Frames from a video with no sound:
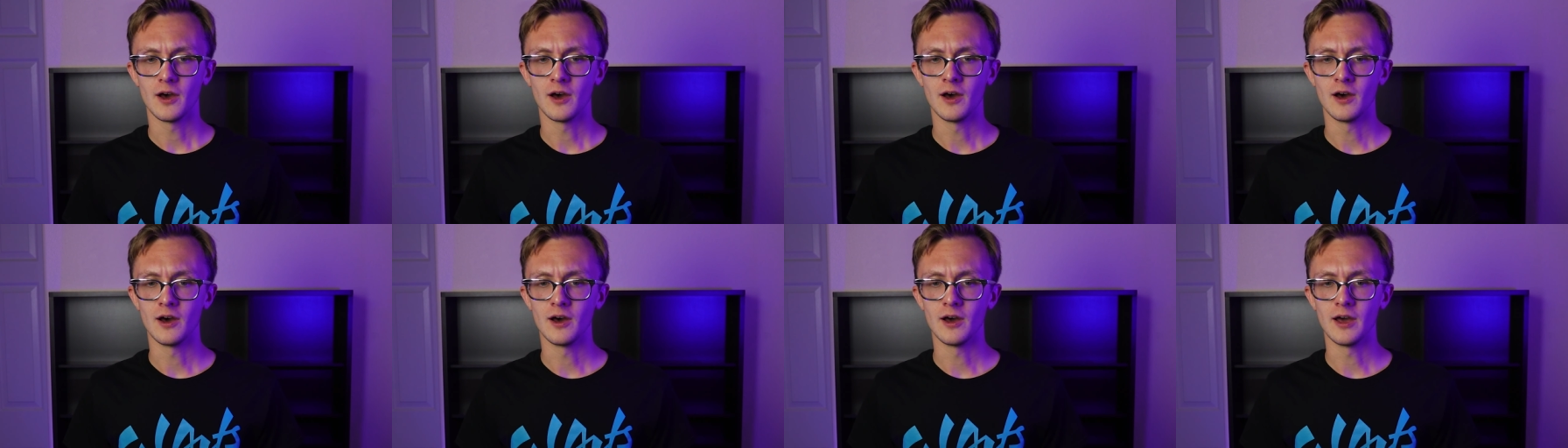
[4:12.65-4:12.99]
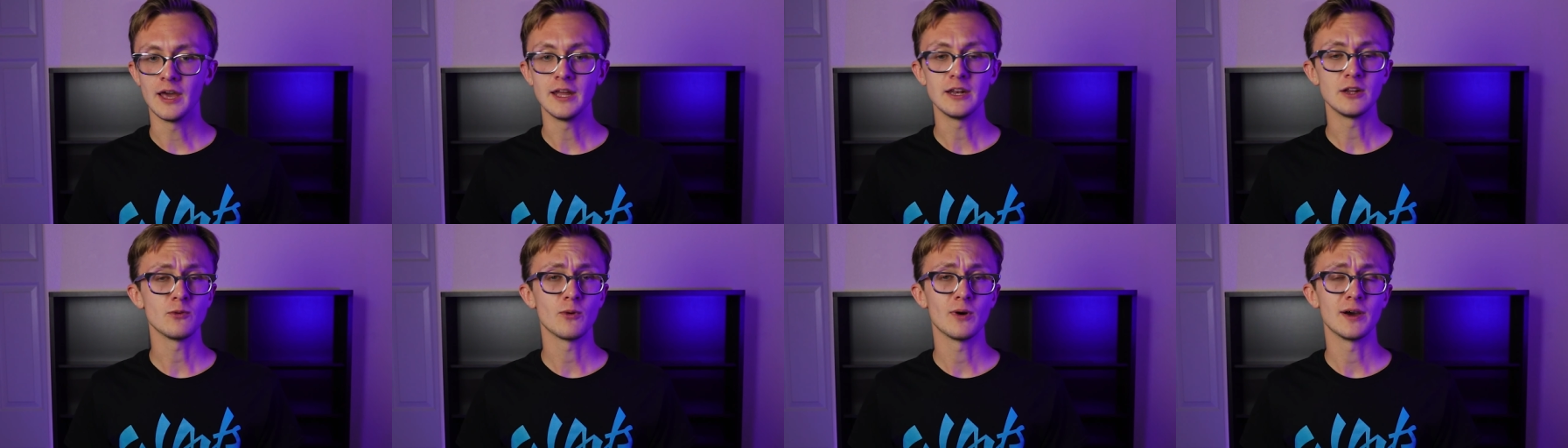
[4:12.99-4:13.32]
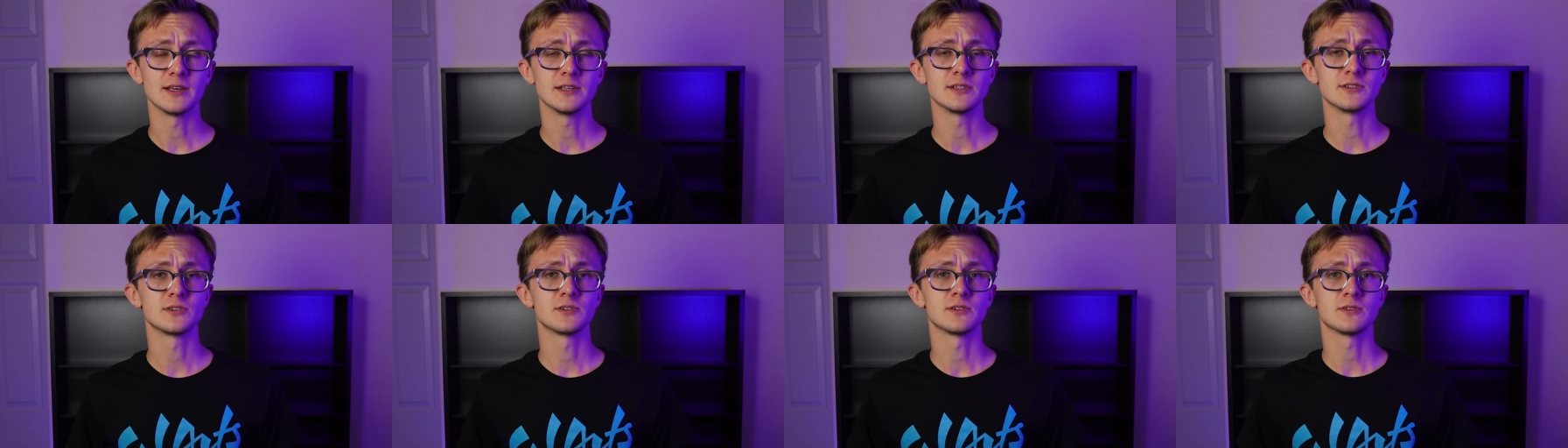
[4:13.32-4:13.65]
Uh,
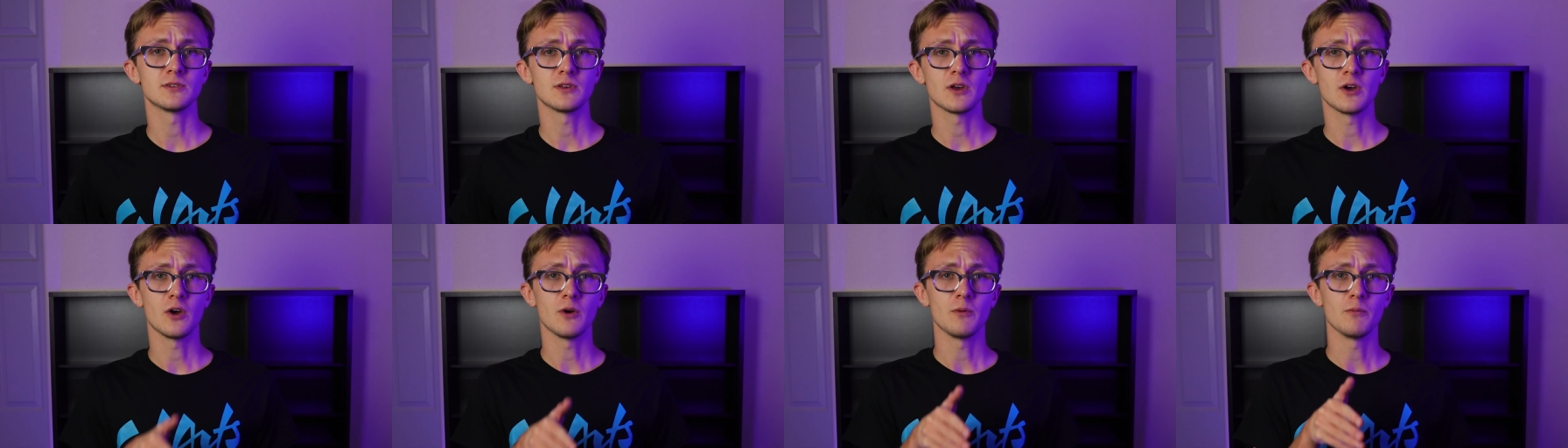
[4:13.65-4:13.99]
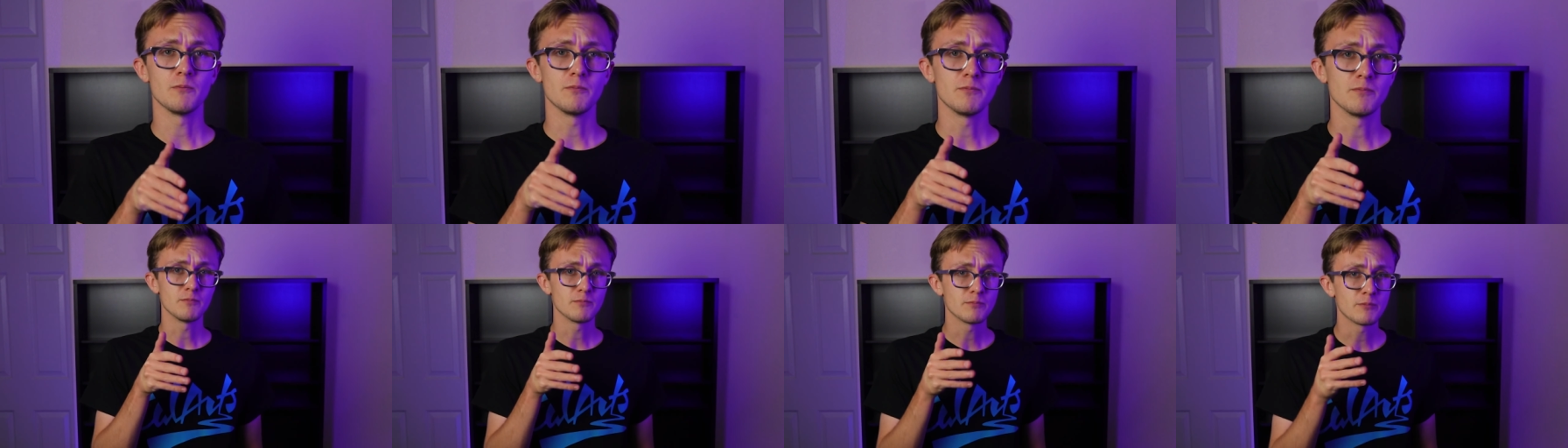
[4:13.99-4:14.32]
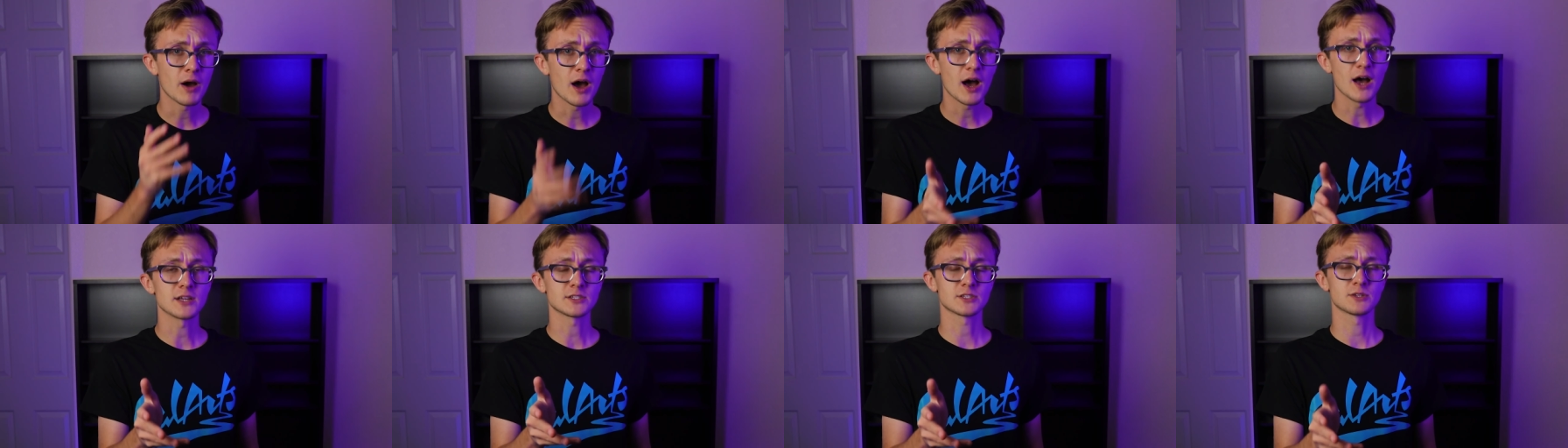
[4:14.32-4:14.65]
anyways,
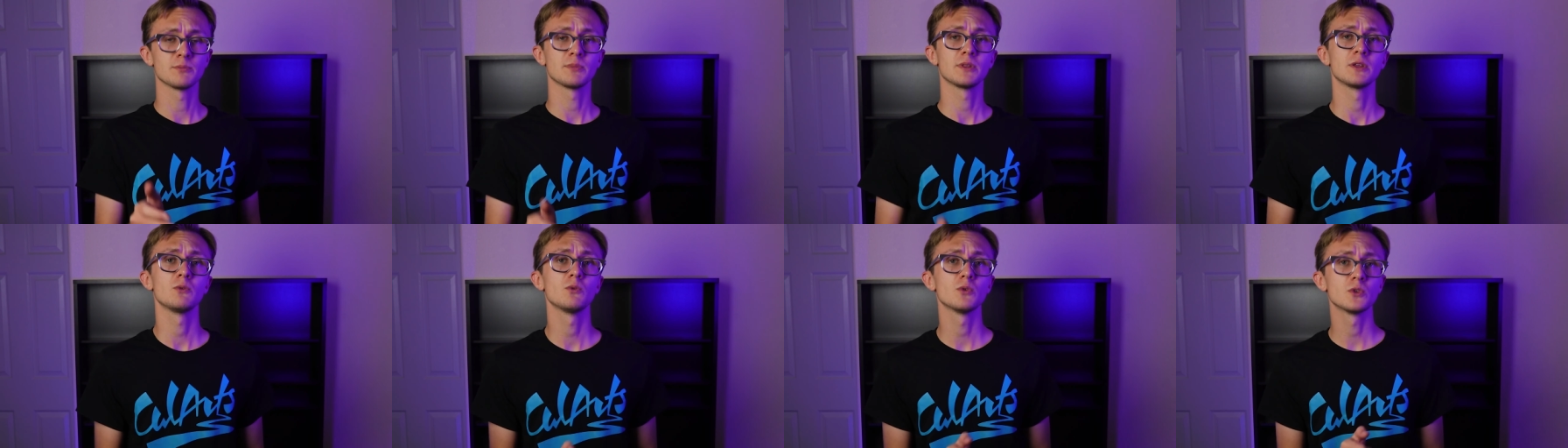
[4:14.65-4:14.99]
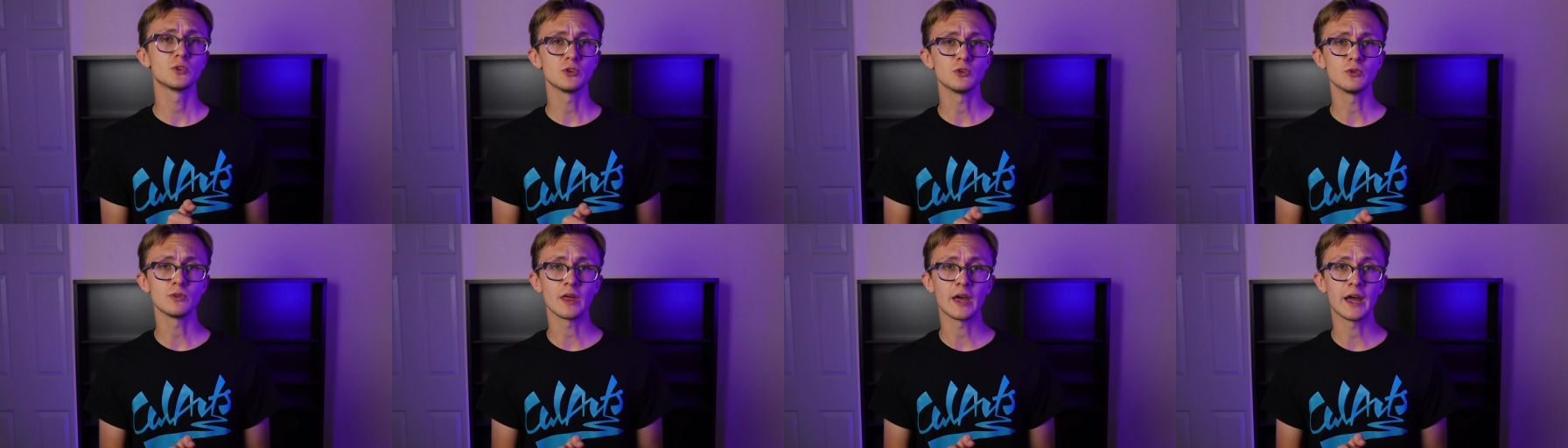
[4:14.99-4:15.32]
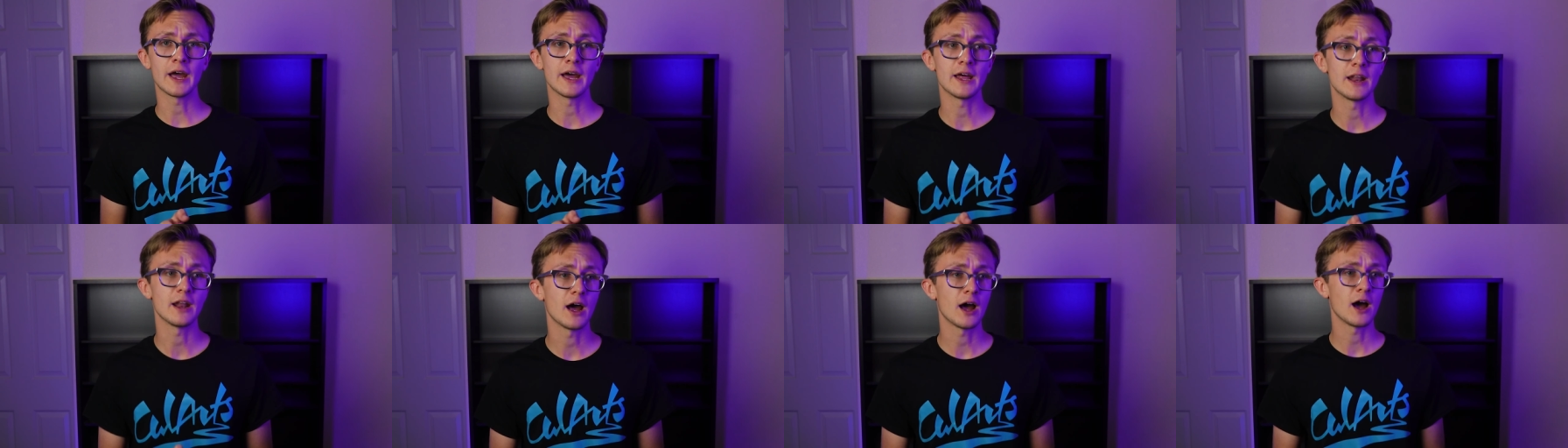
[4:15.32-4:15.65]
possibly we'll do
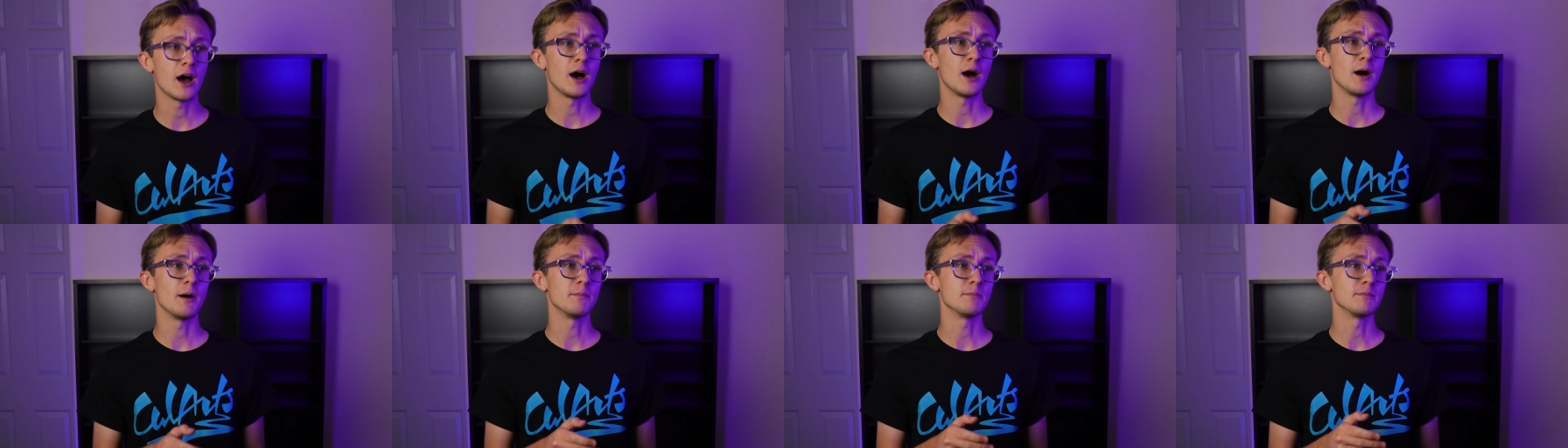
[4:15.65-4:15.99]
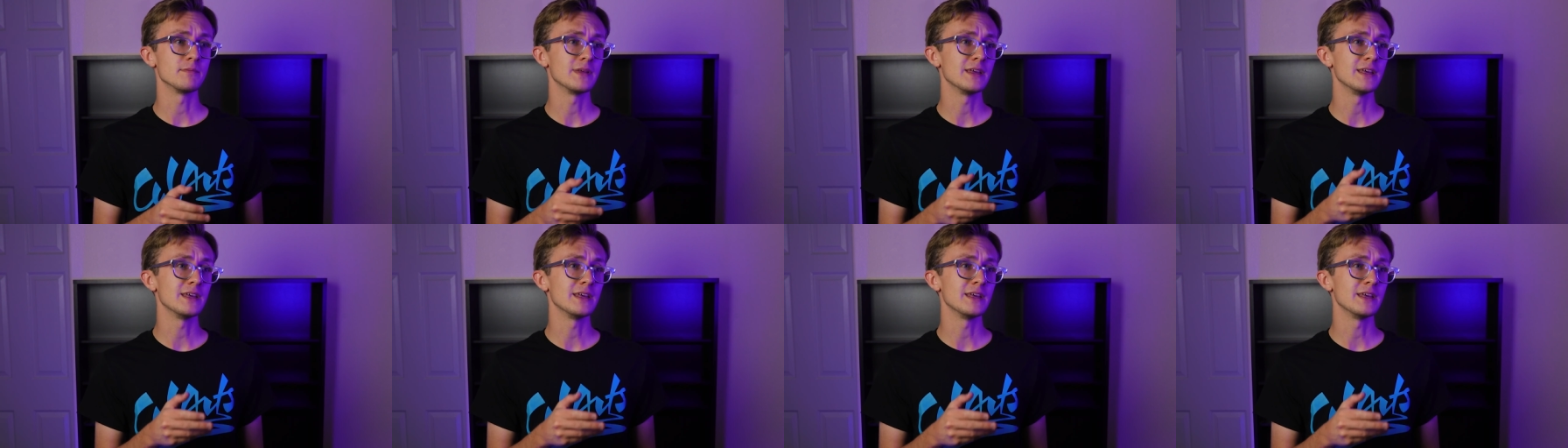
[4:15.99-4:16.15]
that, um,